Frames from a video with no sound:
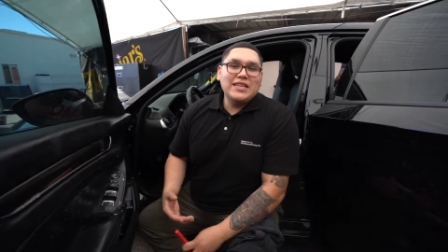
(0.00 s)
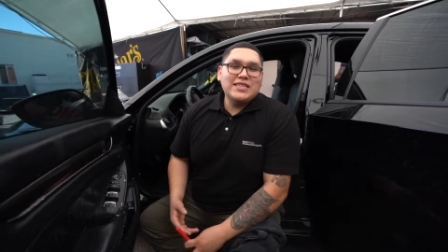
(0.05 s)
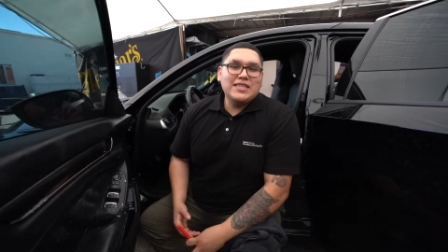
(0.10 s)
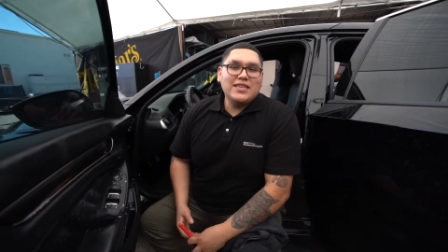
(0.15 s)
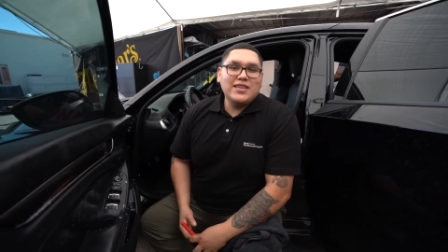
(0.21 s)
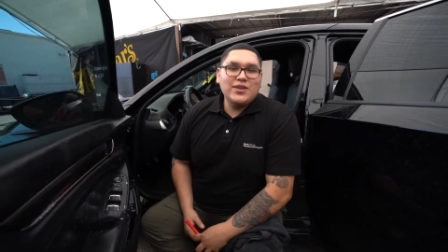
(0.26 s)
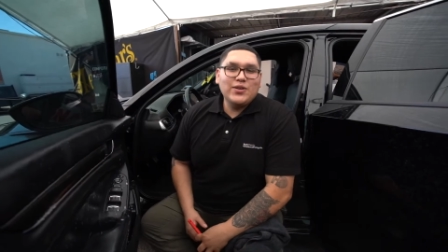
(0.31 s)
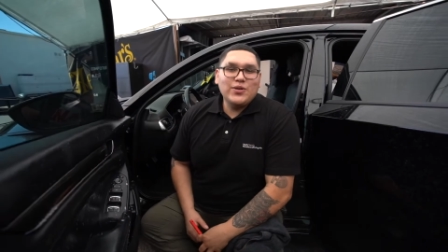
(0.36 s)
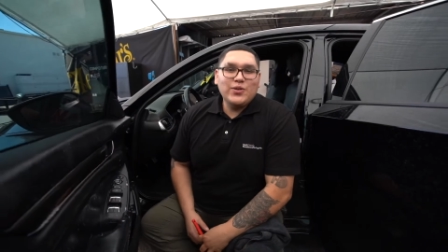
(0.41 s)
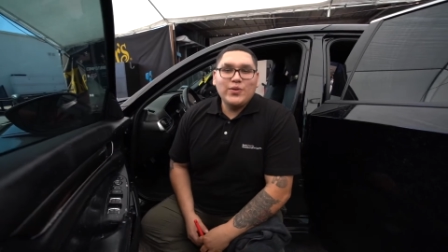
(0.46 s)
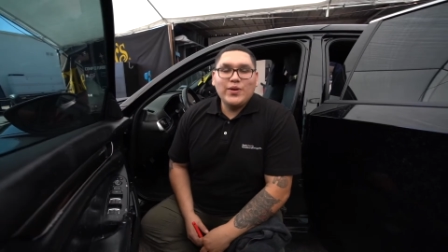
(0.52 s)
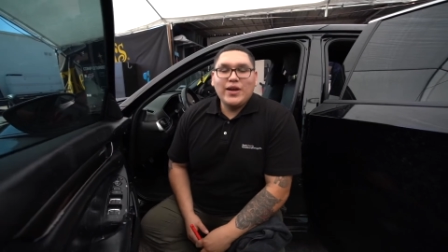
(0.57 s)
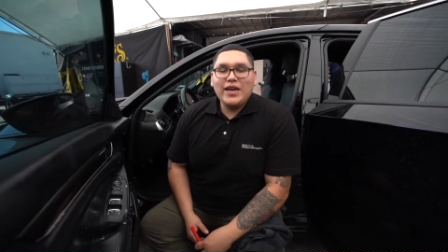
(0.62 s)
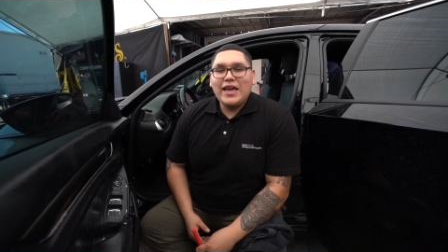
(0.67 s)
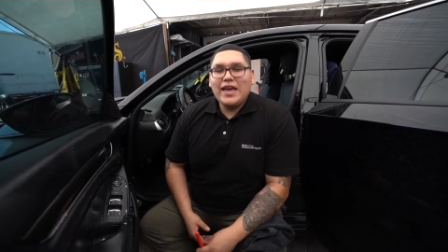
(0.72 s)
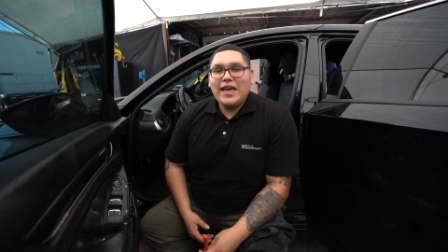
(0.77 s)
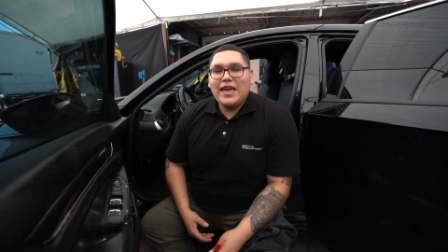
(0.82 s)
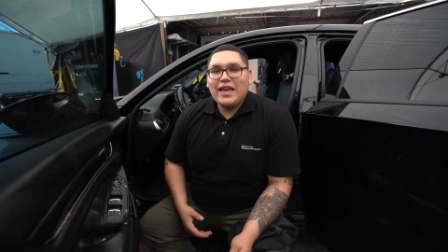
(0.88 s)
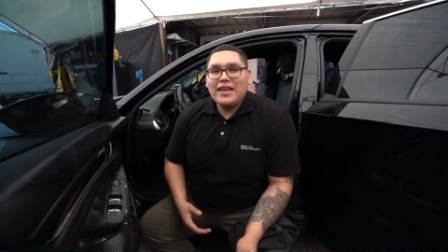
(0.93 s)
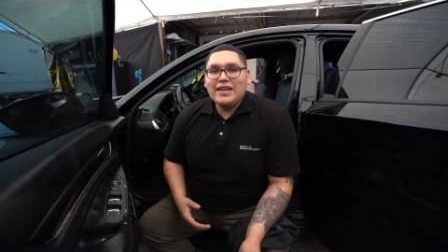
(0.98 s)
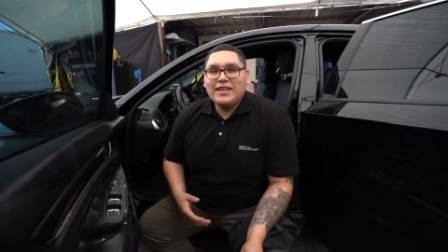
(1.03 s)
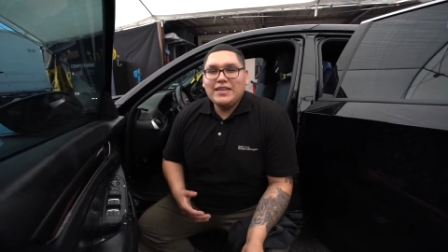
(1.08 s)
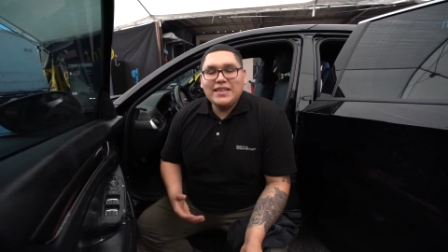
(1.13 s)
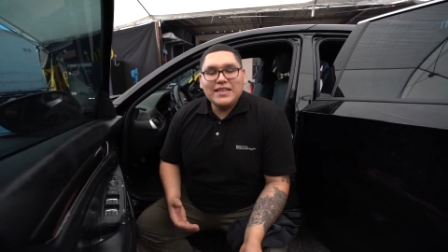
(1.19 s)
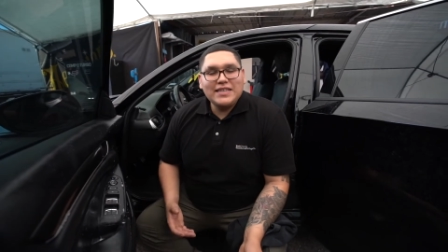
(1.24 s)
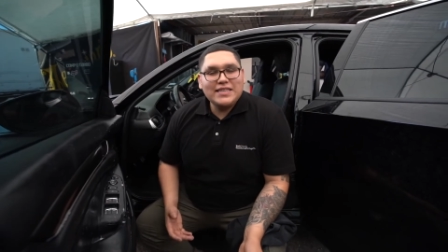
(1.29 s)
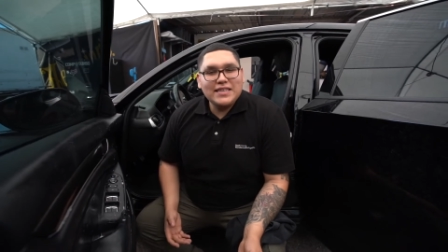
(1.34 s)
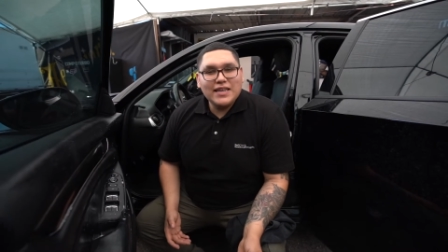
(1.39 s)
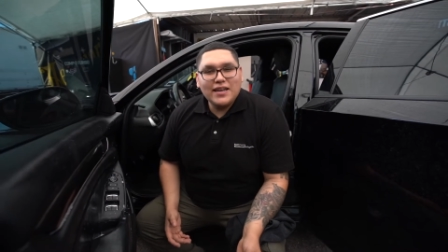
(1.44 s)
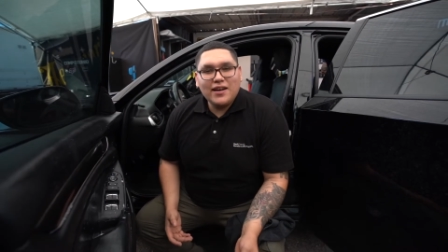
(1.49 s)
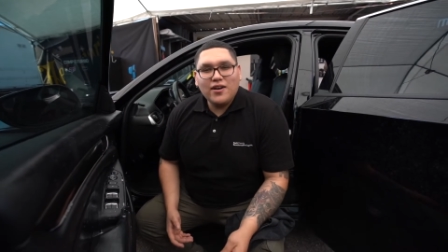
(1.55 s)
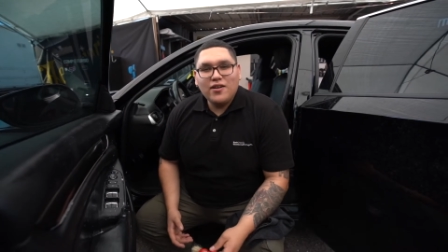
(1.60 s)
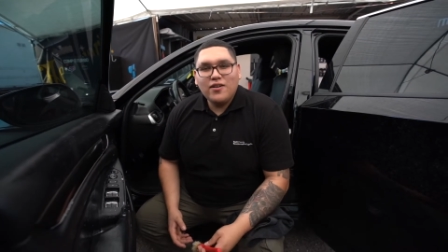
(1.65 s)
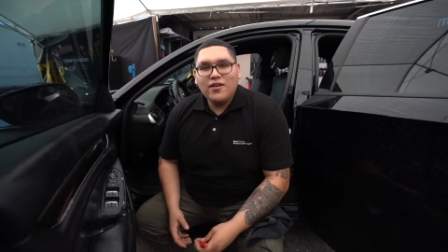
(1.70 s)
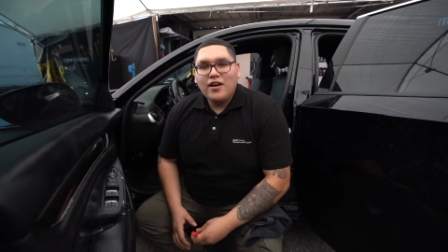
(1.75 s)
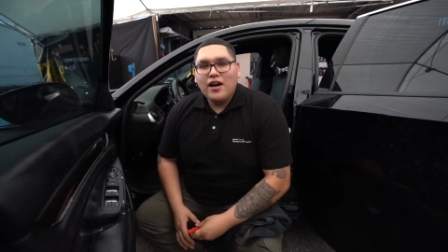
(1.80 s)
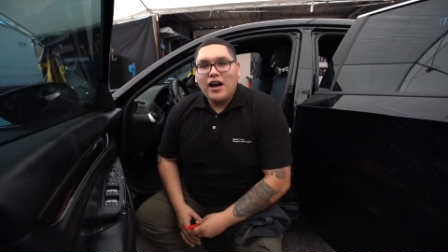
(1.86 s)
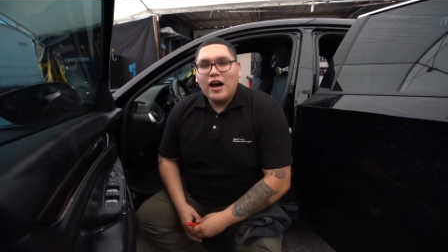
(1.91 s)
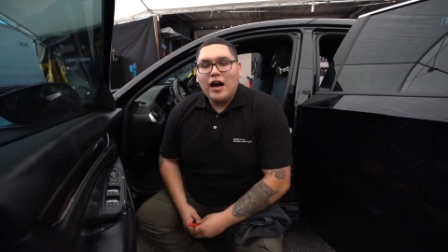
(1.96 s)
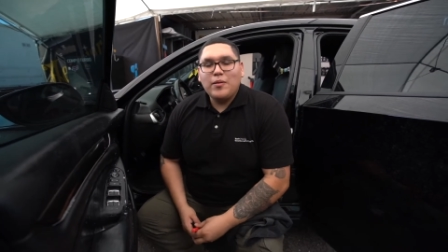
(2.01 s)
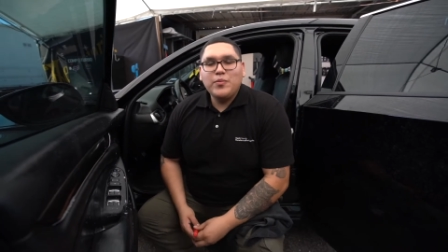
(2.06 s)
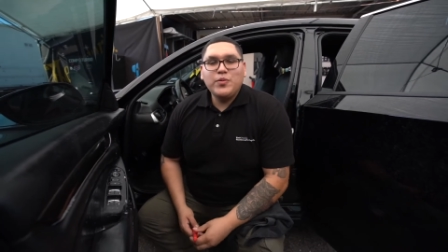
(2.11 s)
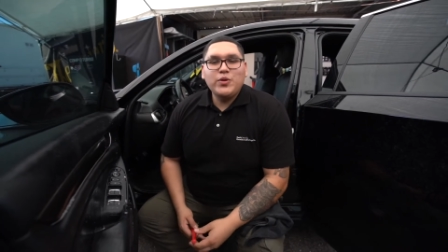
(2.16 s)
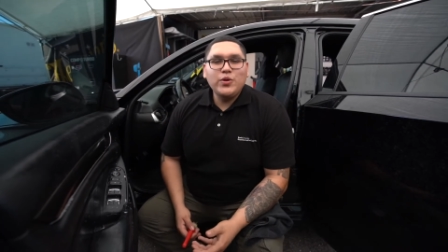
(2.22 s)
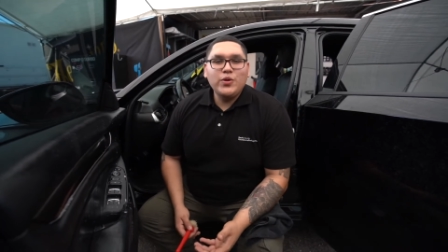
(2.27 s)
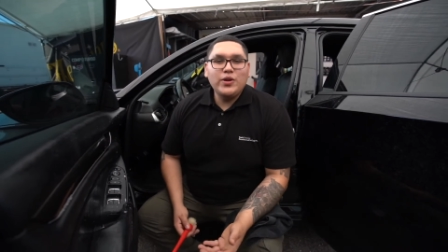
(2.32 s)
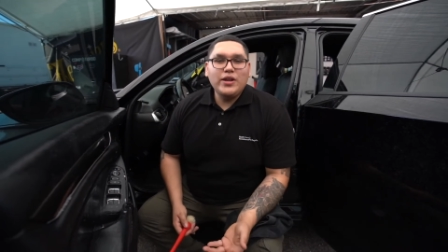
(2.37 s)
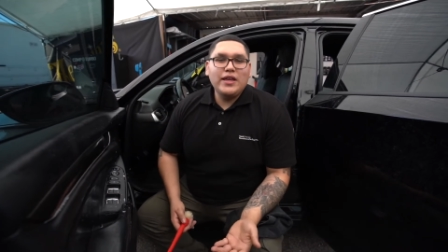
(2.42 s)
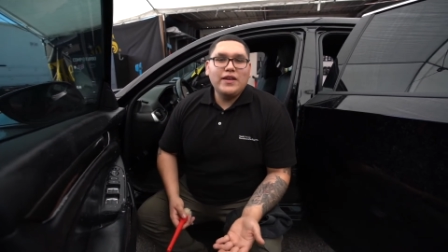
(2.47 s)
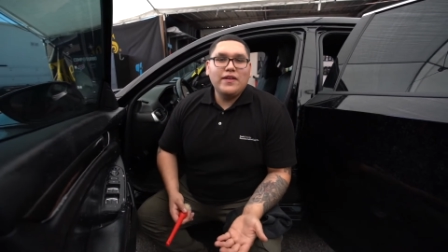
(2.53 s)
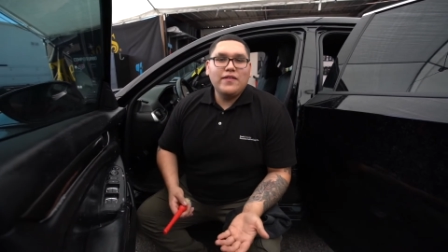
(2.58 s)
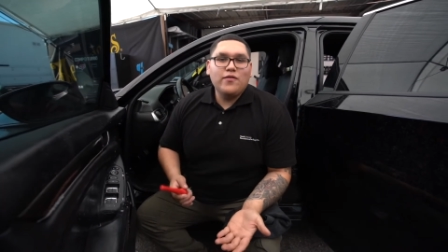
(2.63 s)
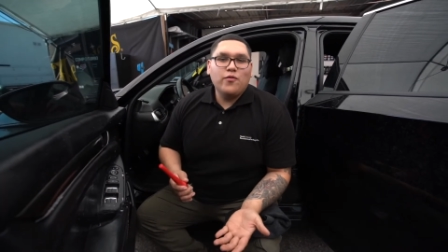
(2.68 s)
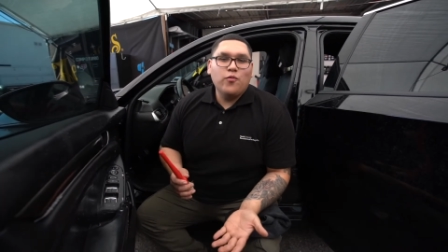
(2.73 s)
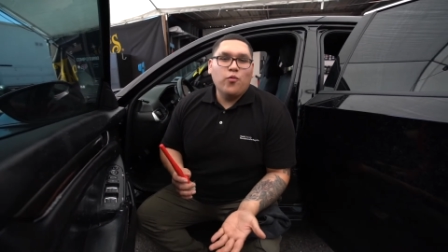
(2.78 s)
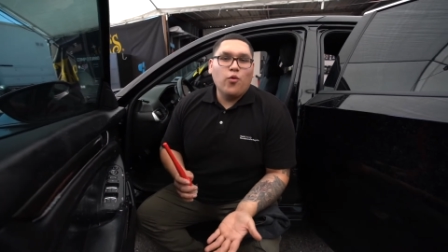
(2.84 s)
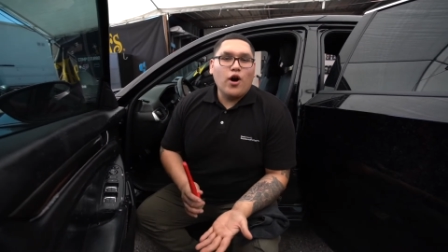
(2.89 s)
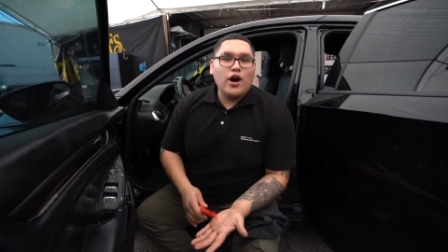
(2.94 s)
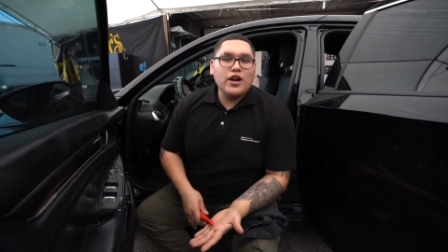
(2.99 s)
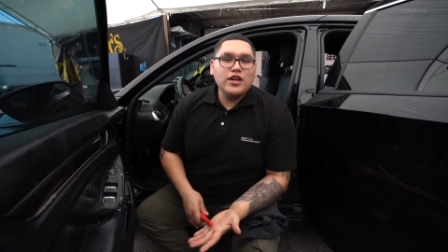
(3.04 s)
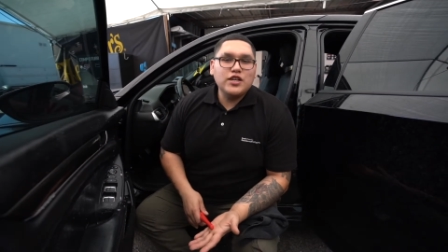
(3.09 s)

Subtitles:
to you a detail. I'm doing a water